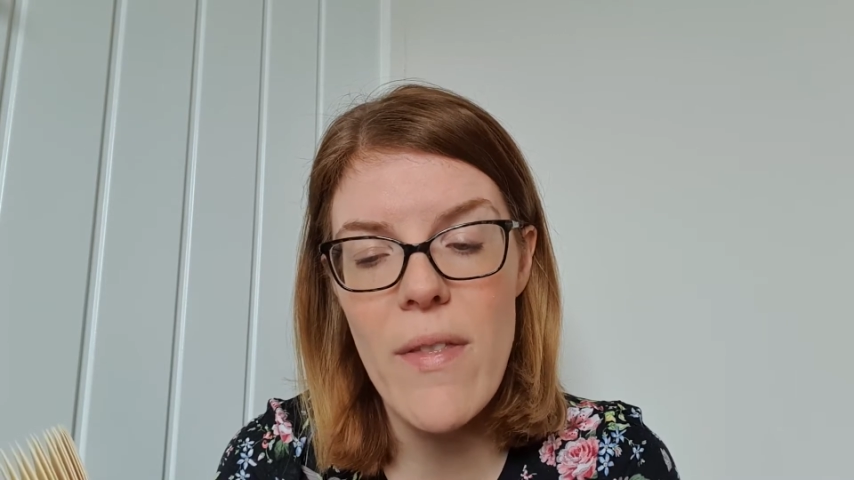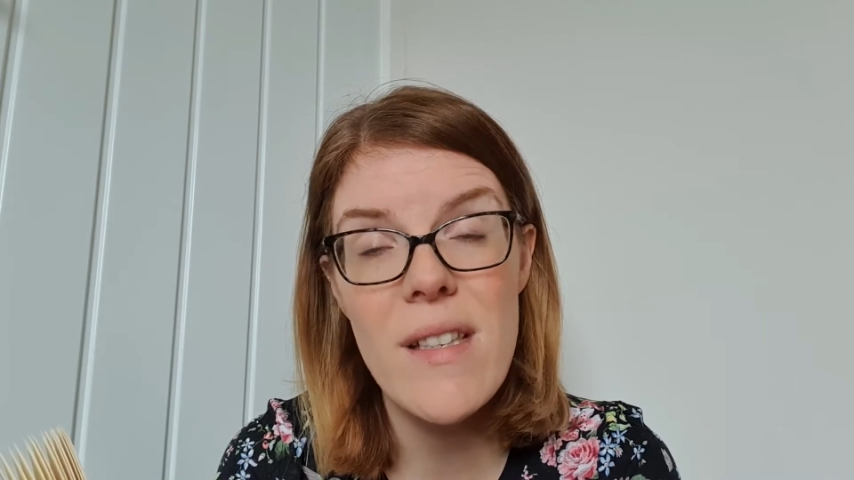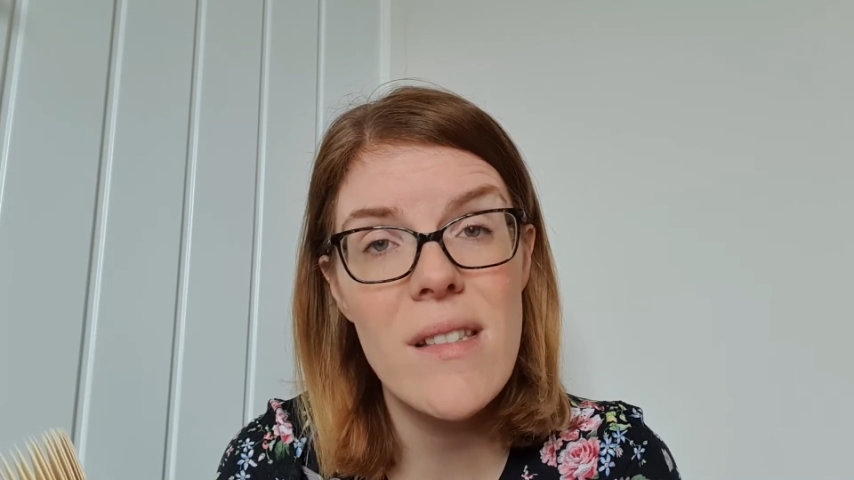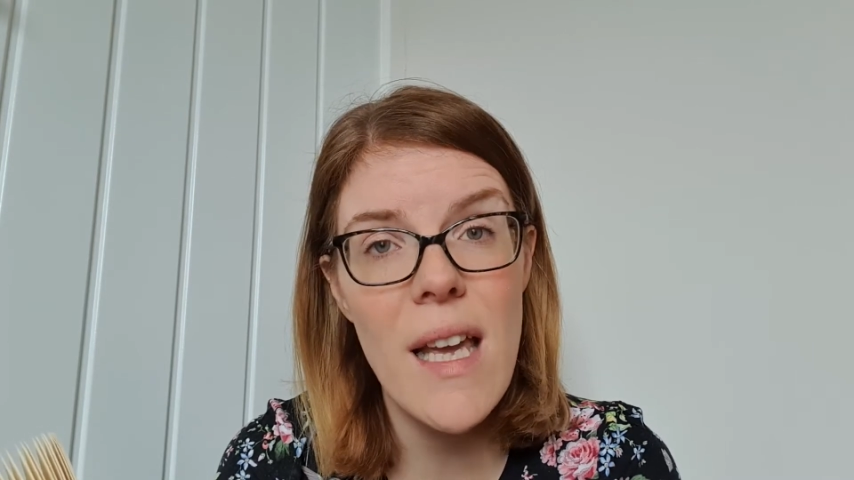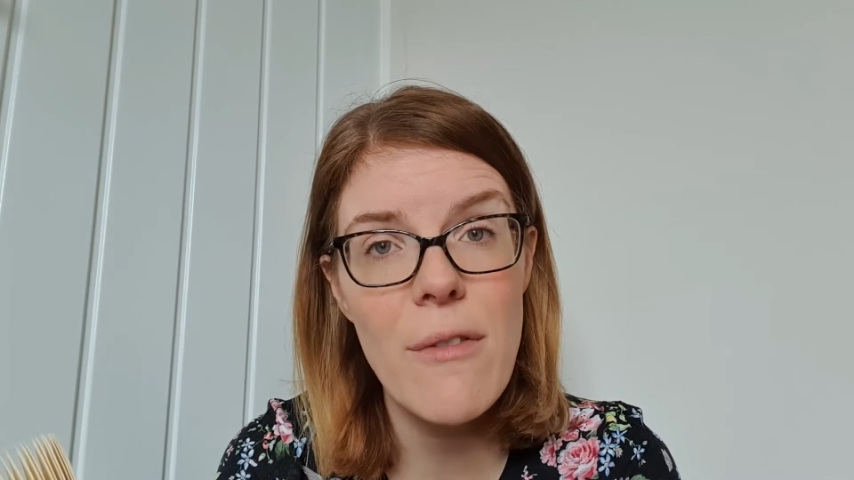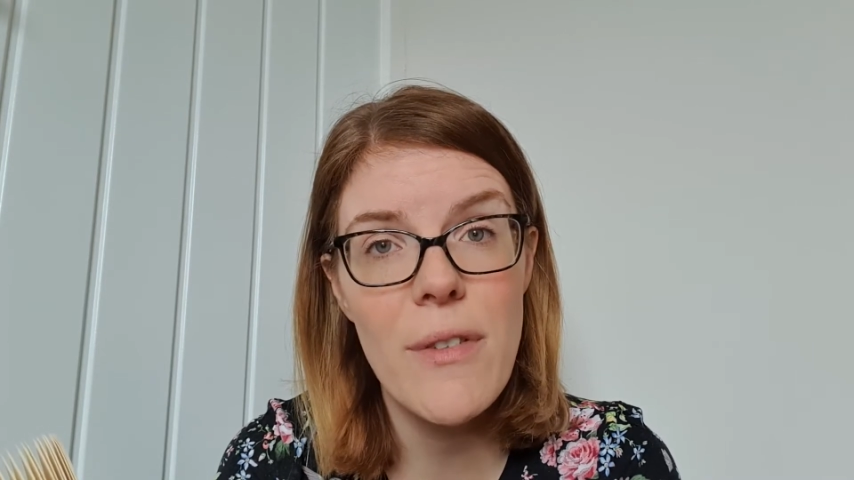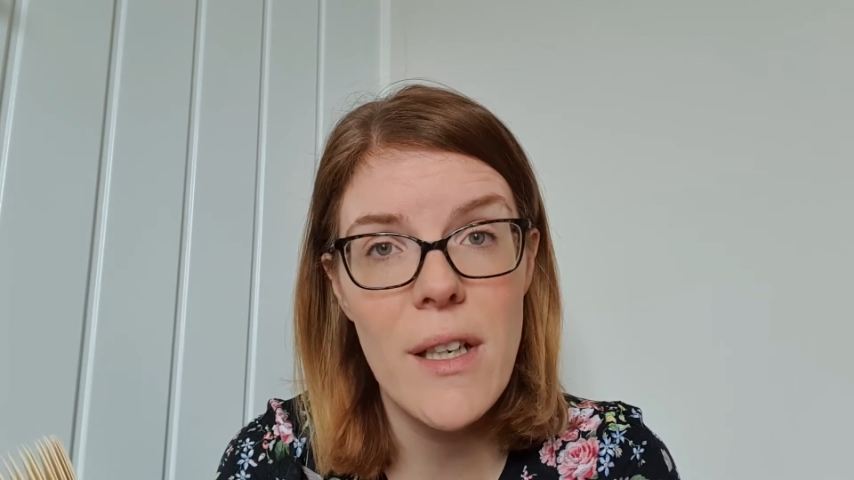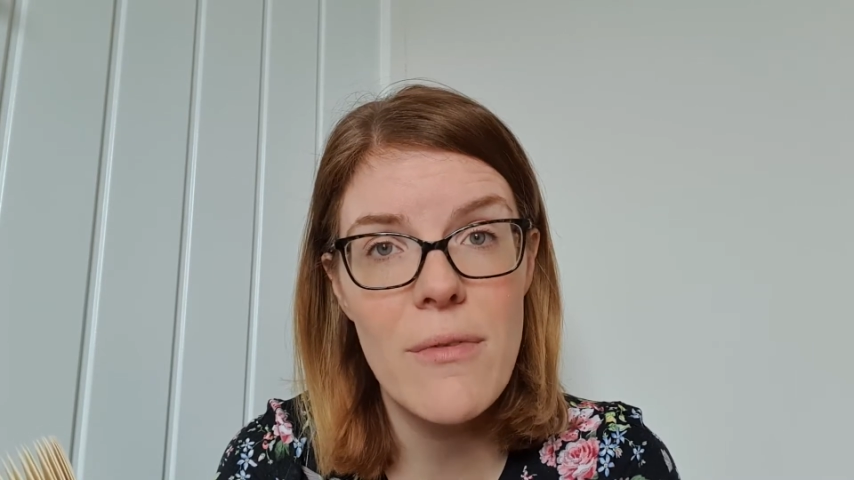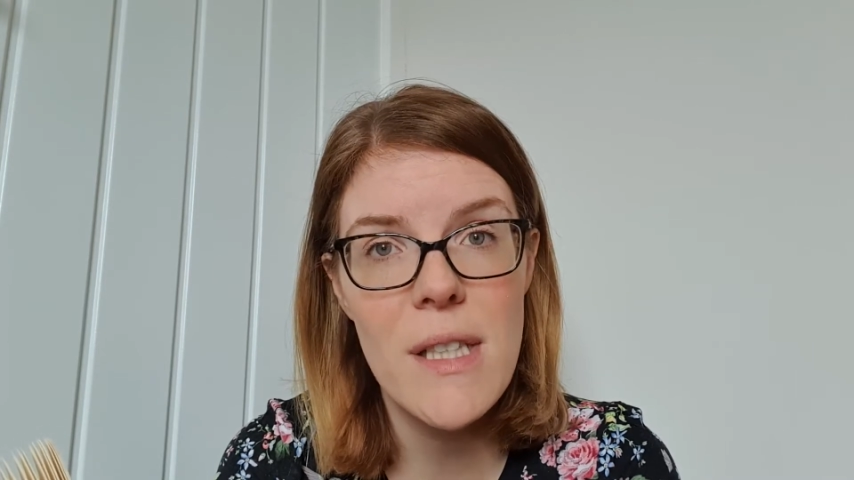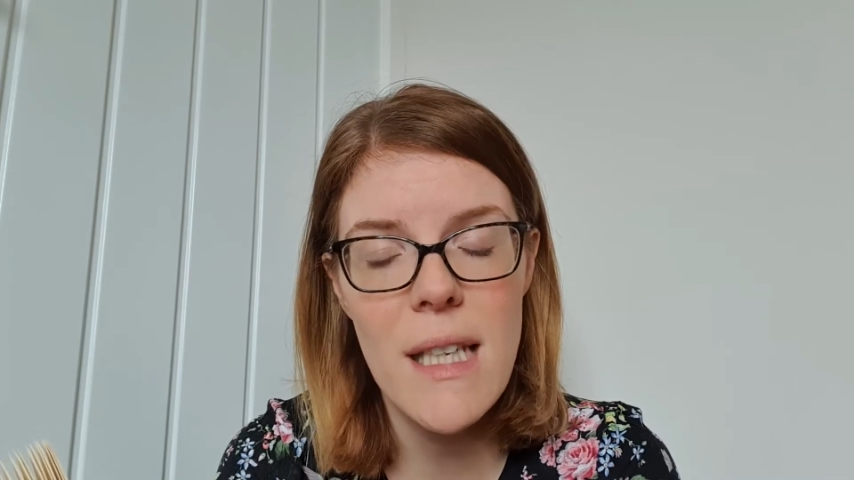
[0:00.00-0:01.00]
that's safe
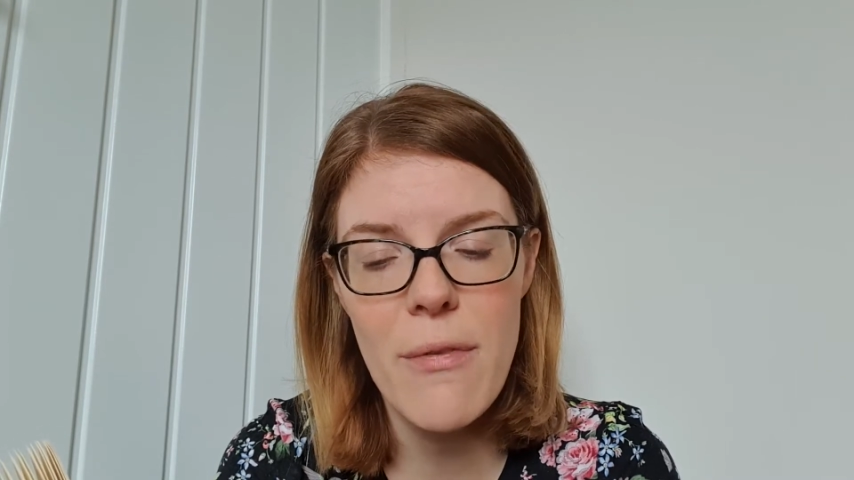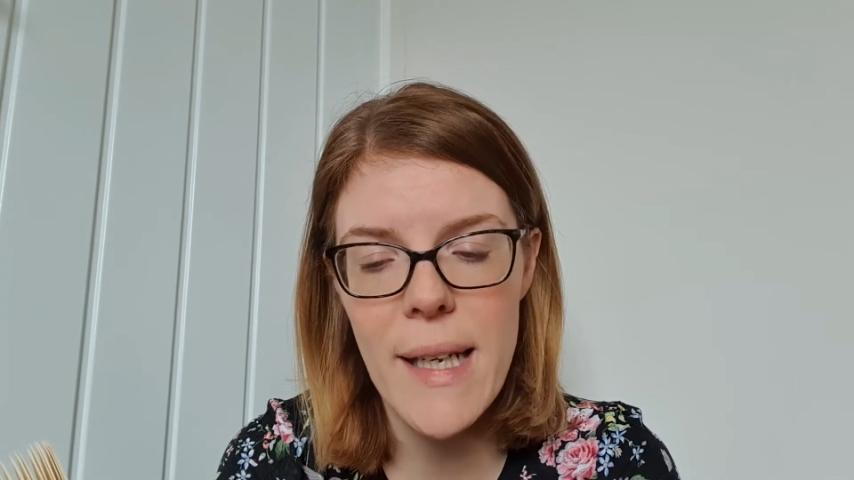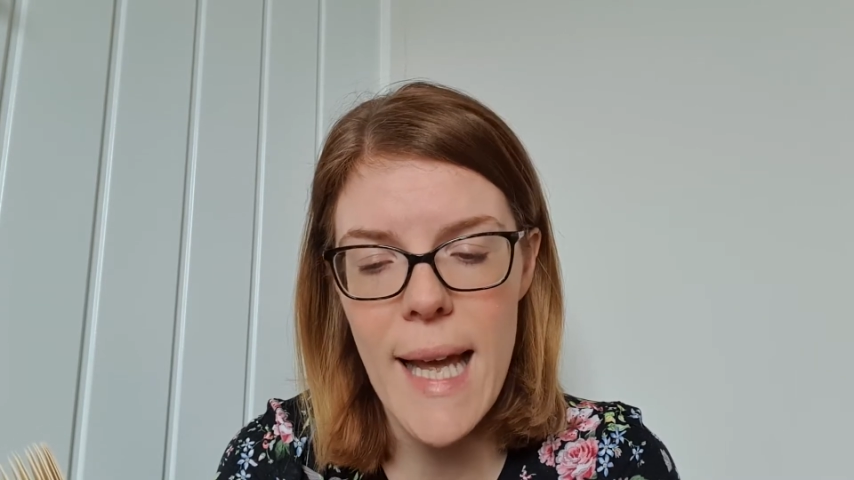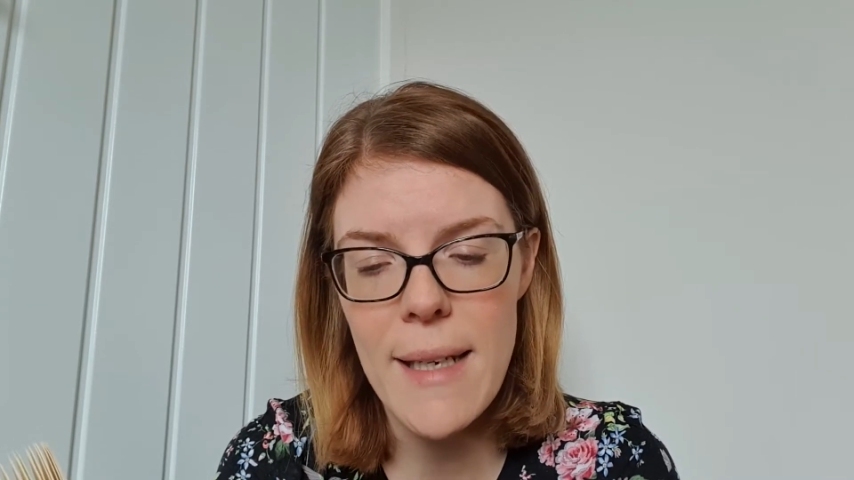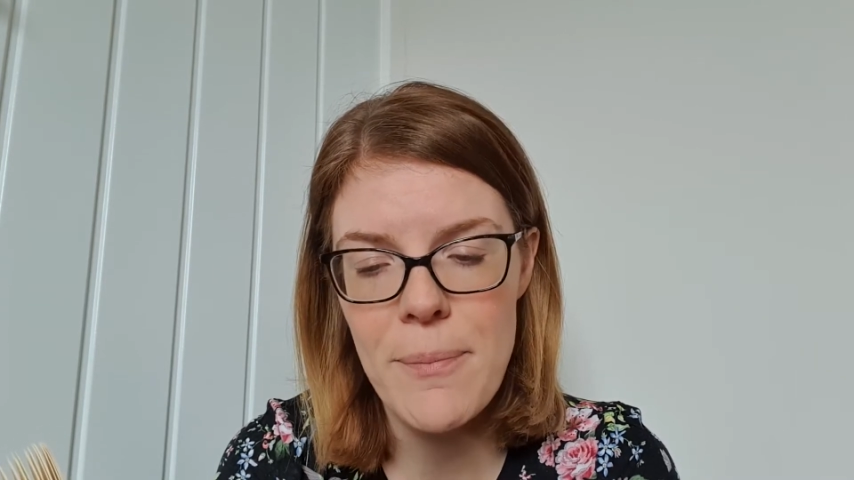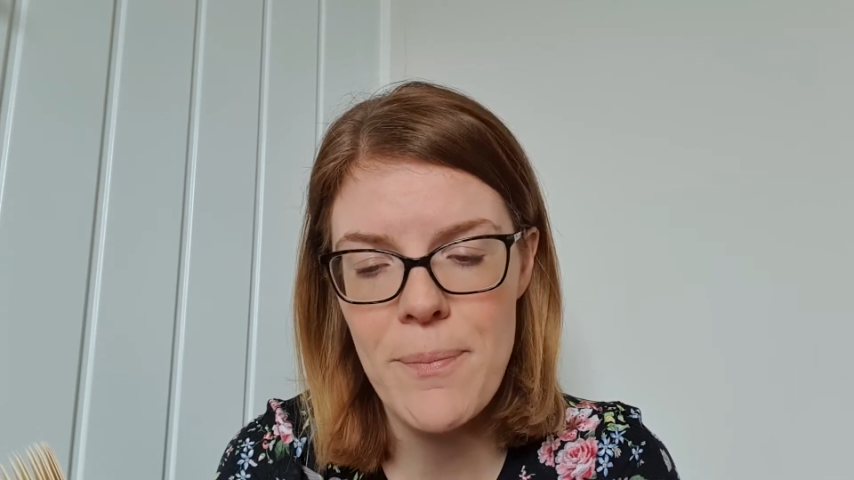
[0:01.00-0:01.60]
enough to live again.